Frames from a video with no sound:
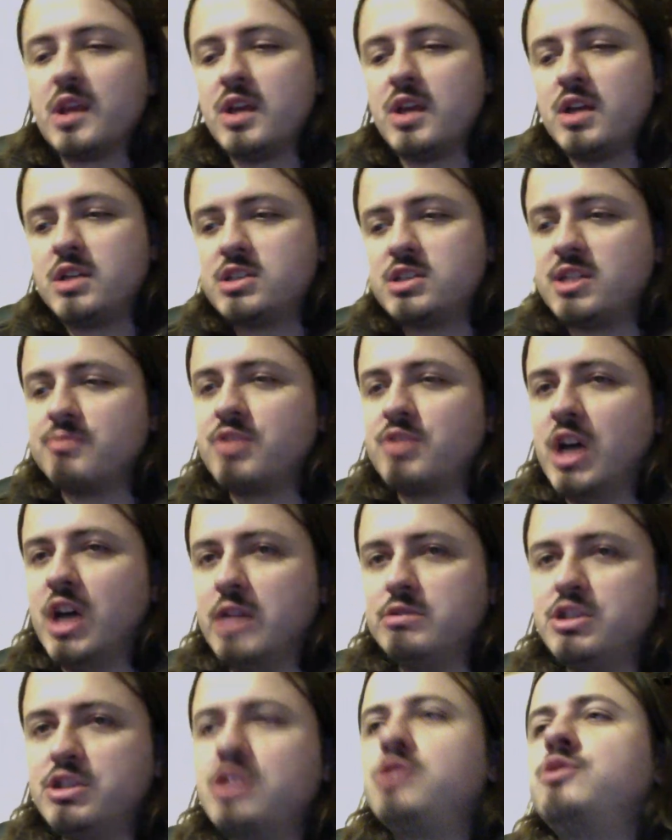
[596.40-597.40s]

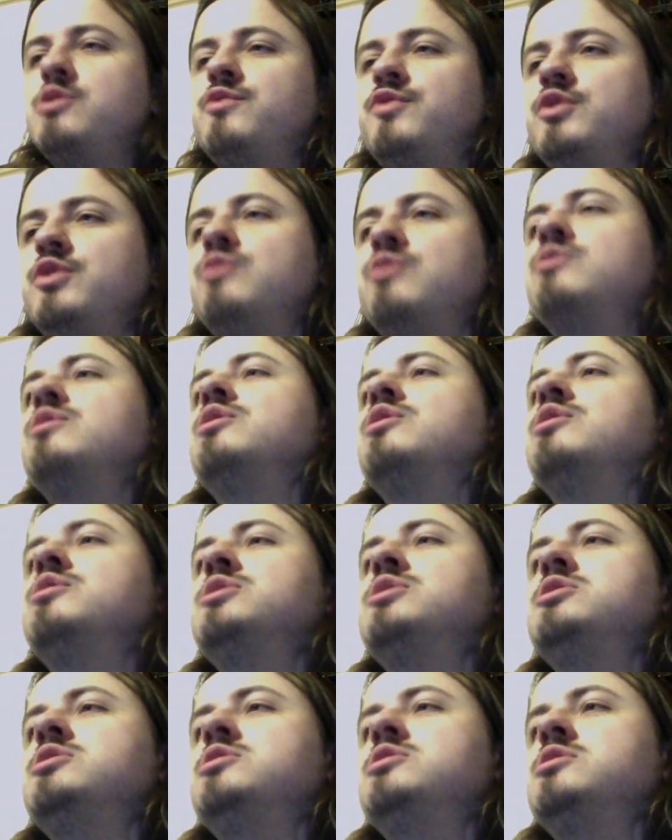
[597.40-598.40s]
sometimes, if
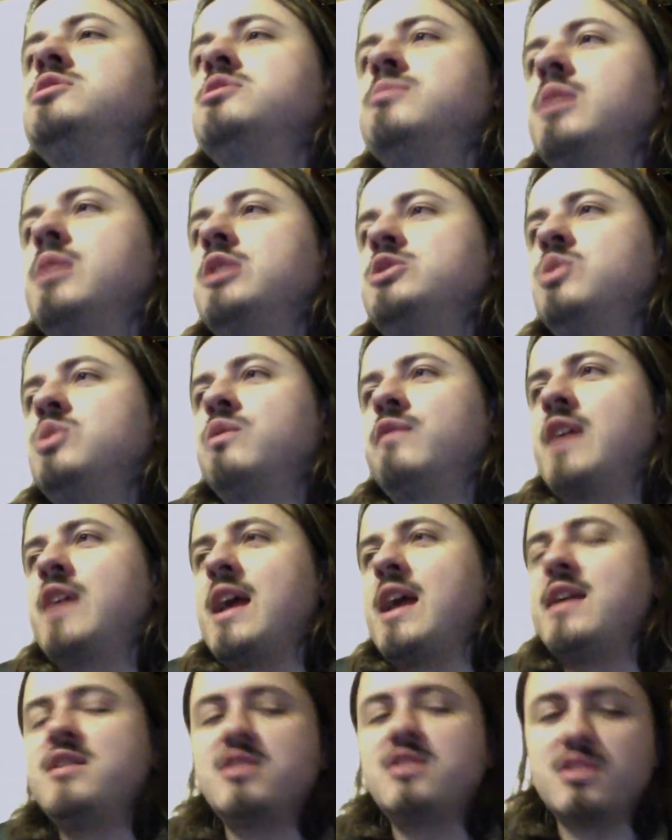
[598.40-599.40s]
you might sort of get
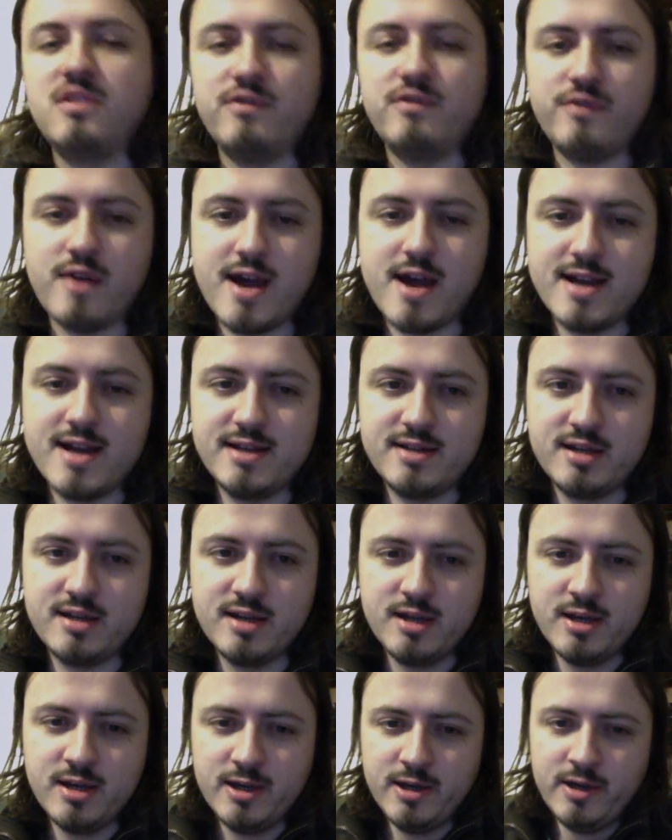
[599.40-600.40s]
into the fight
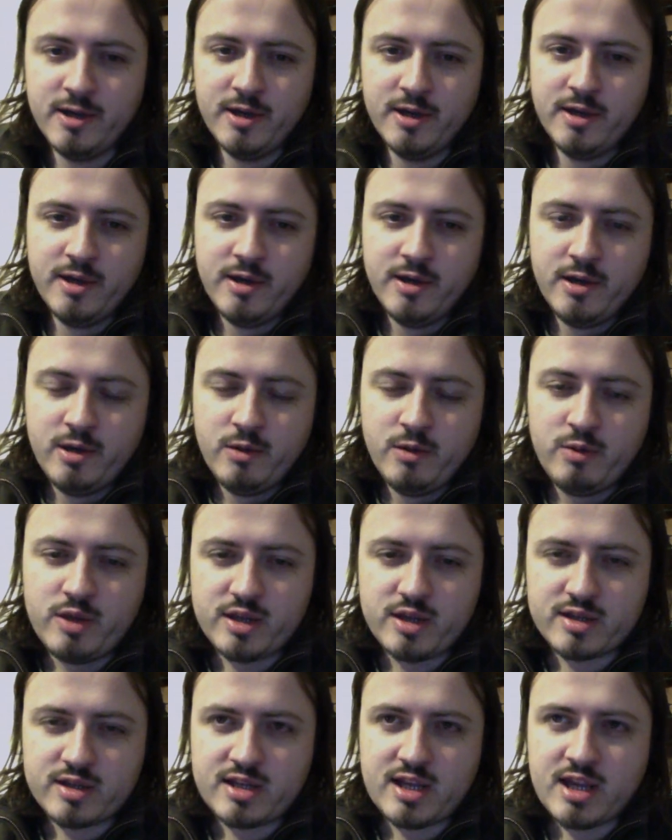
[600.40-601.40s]
with a
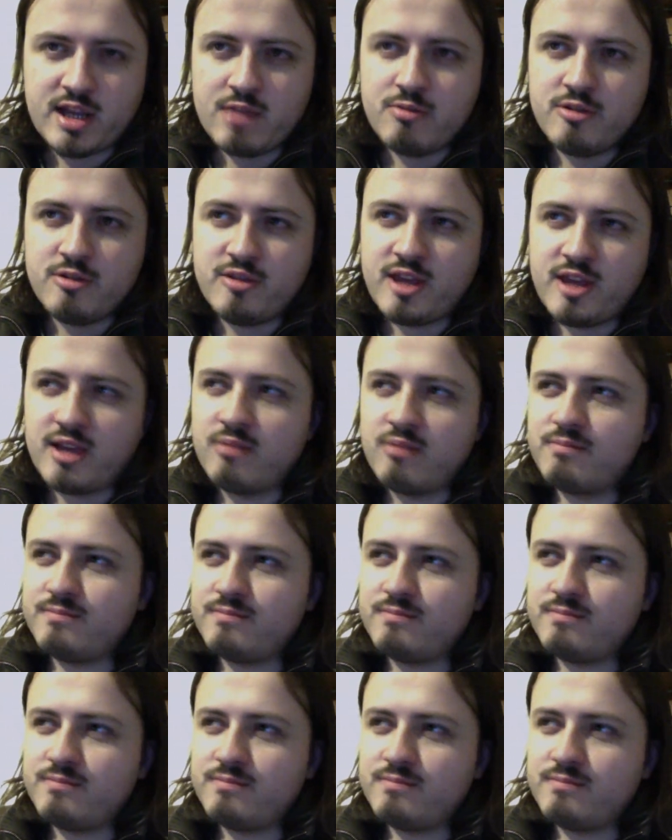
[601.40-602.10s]
team and think,